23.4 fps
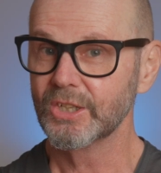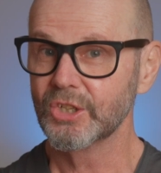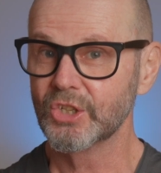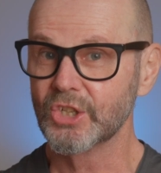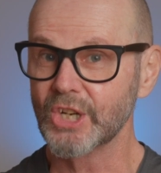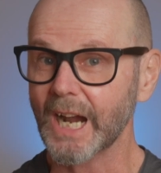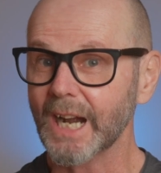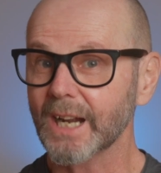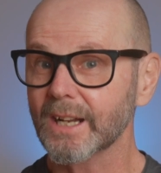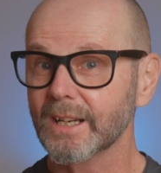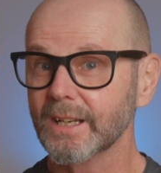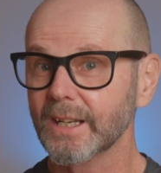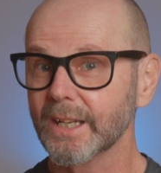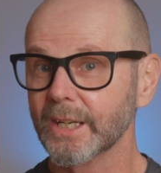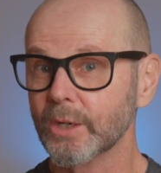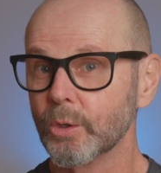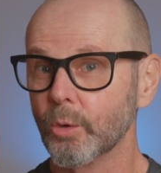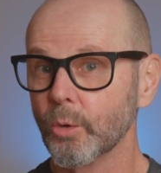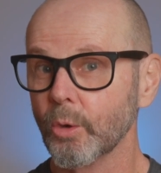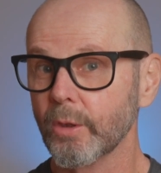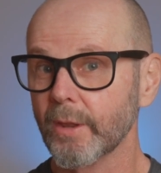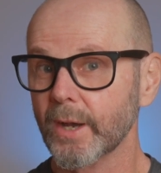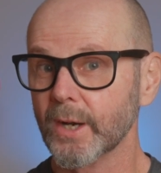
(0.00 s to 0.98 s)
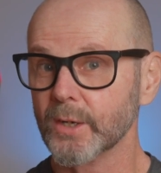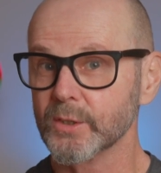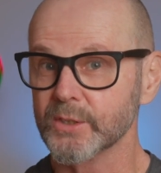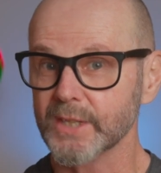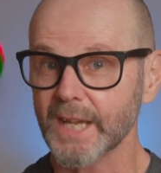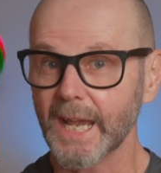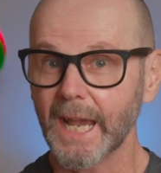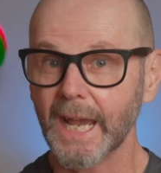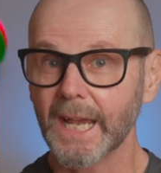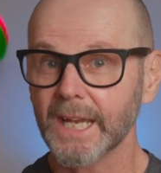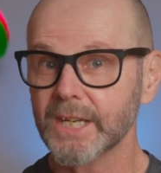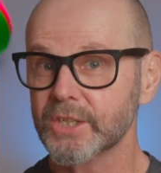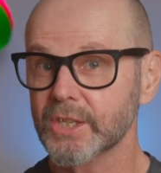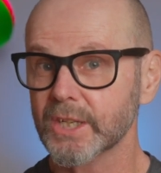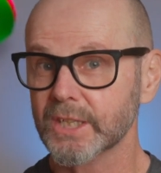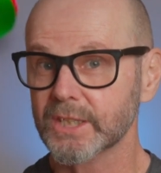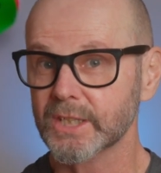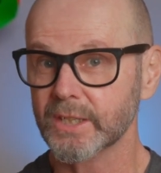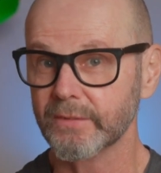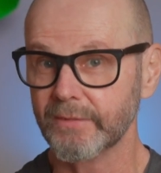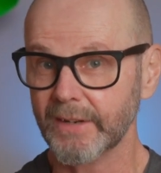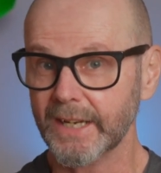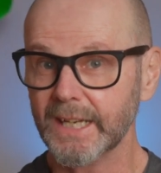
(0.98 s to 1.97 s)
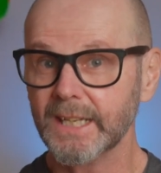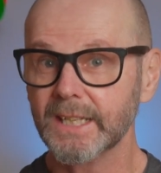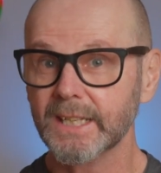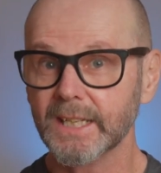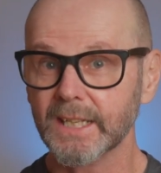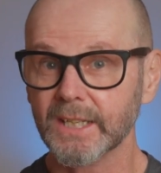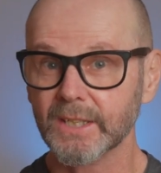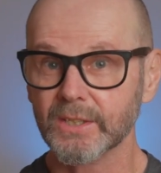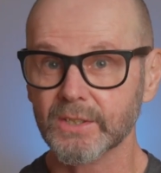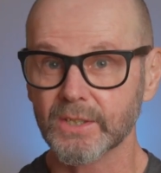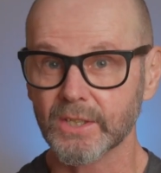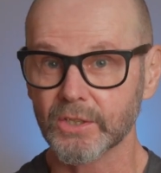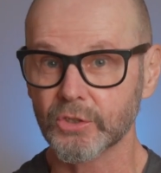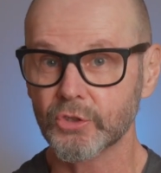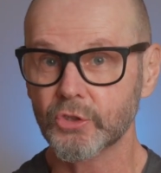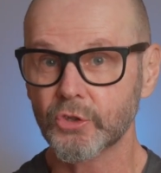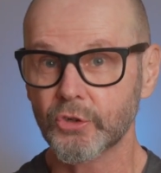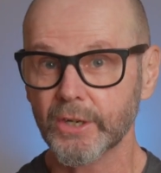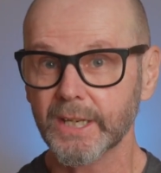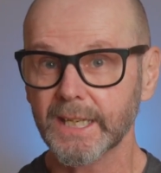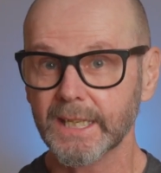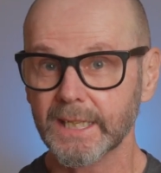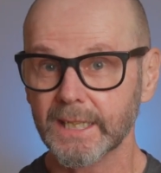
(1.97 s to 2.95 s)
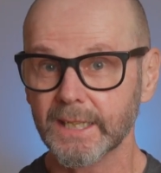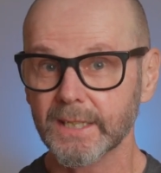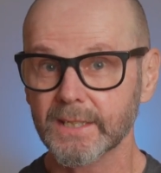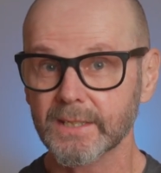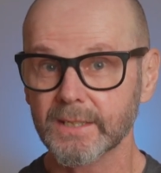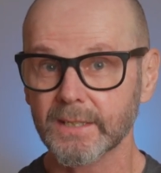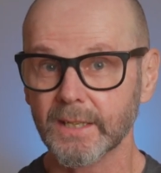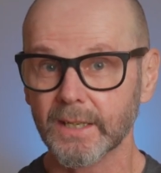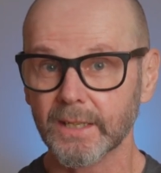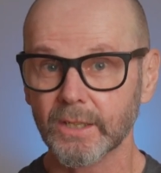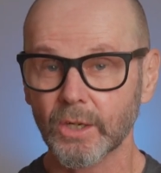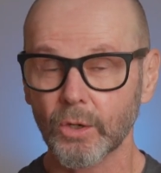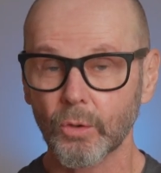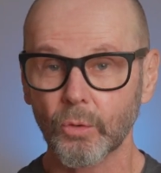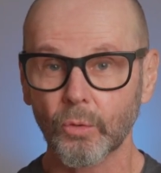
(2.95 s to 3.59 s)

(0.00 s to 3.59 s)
Juggling all those adjective endings is tricky, isn't it?